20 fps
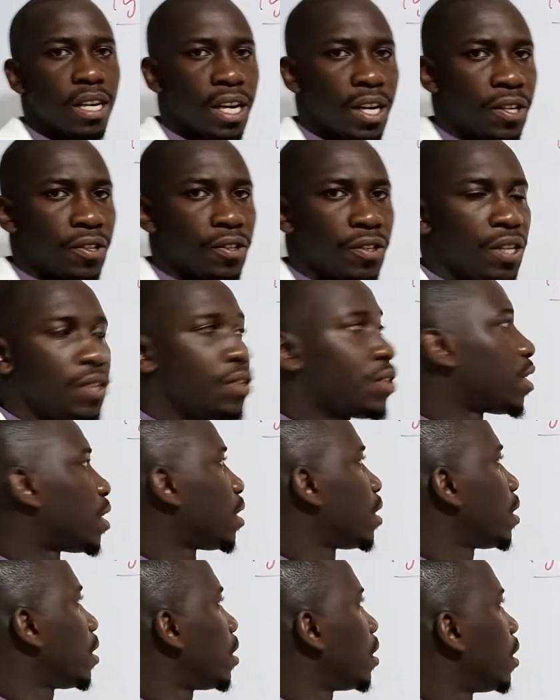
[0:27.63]
A
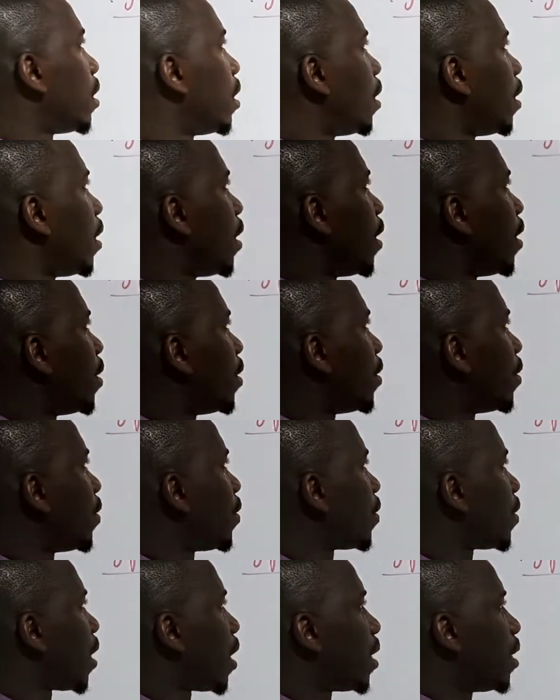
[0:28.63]
resistor
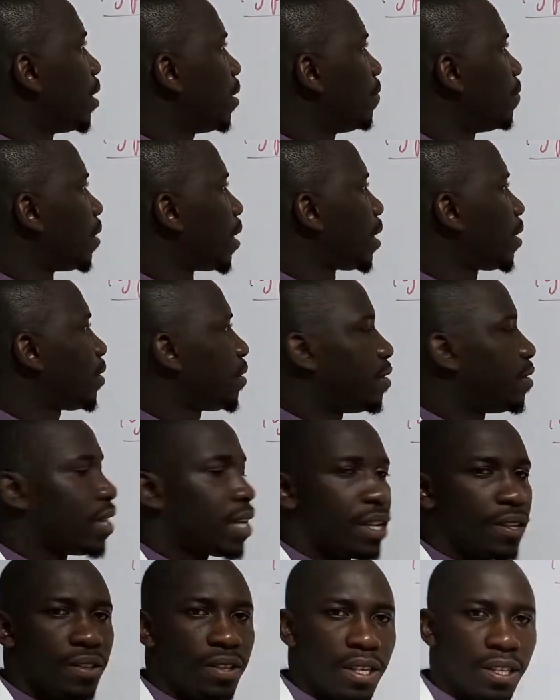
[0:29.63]
is a device that
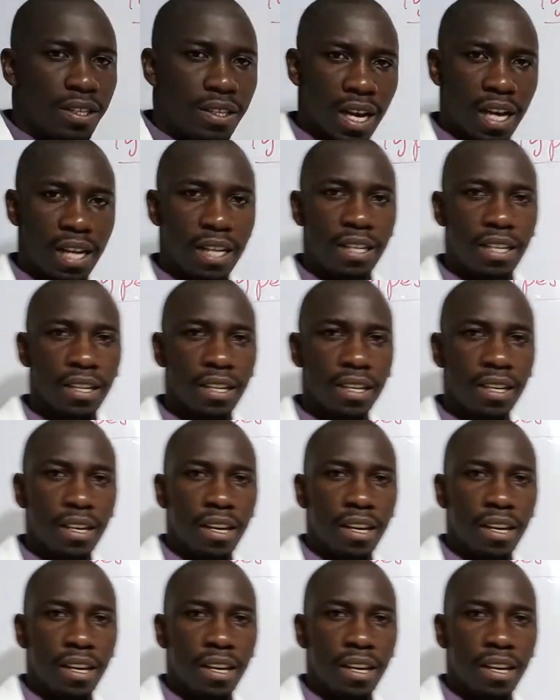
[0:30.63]
is designed